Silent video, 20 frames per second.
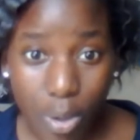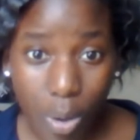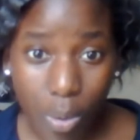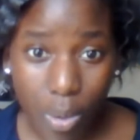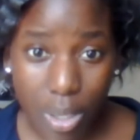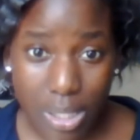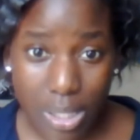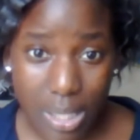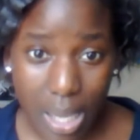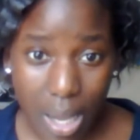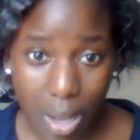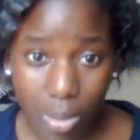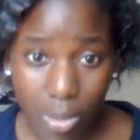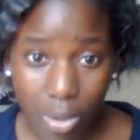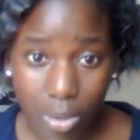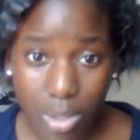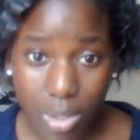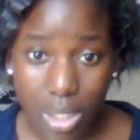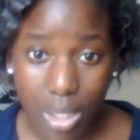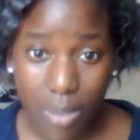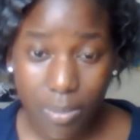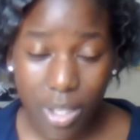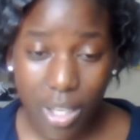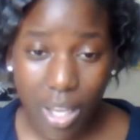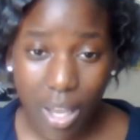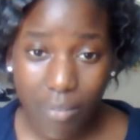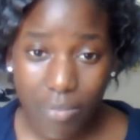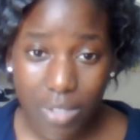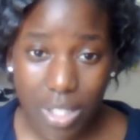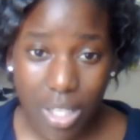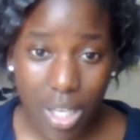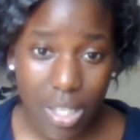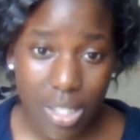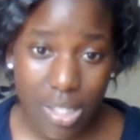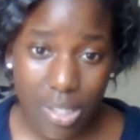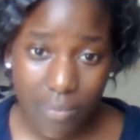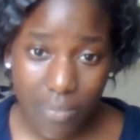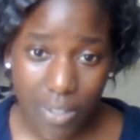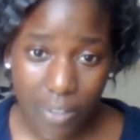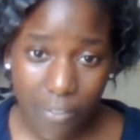always download some. They have
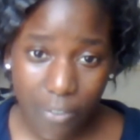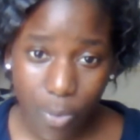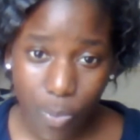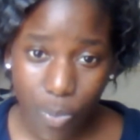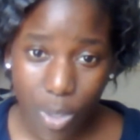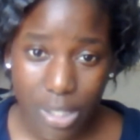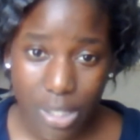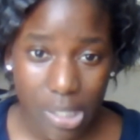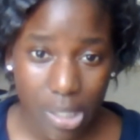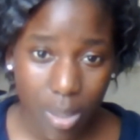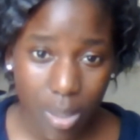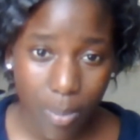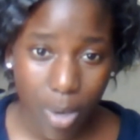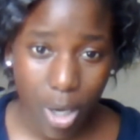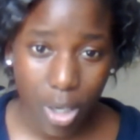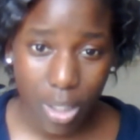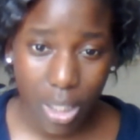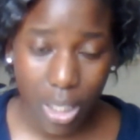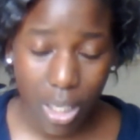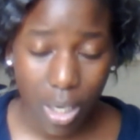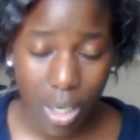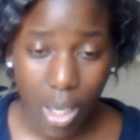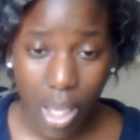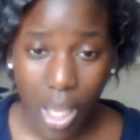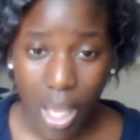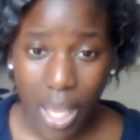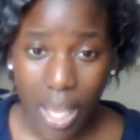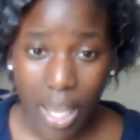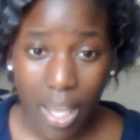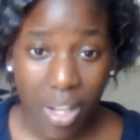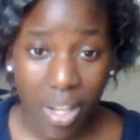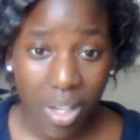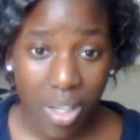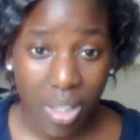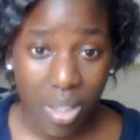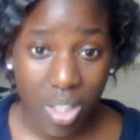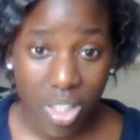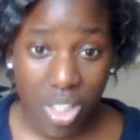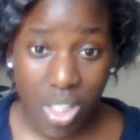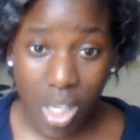tons of different ones in the market,
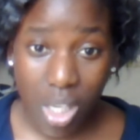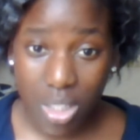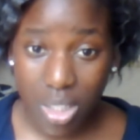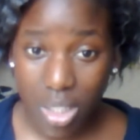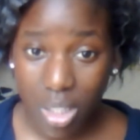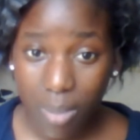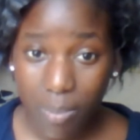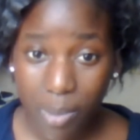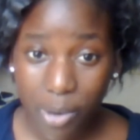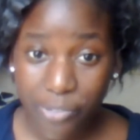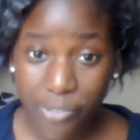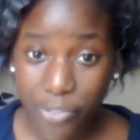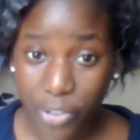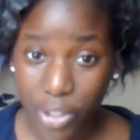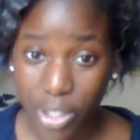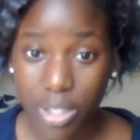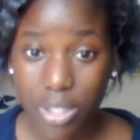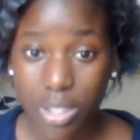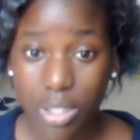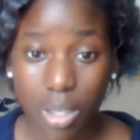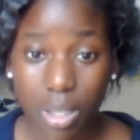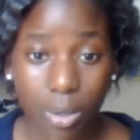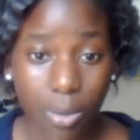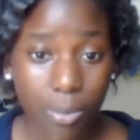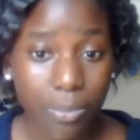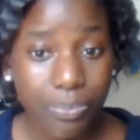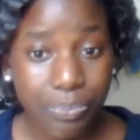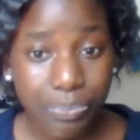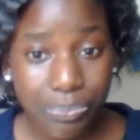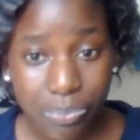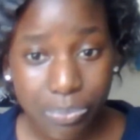and tons of them are free. So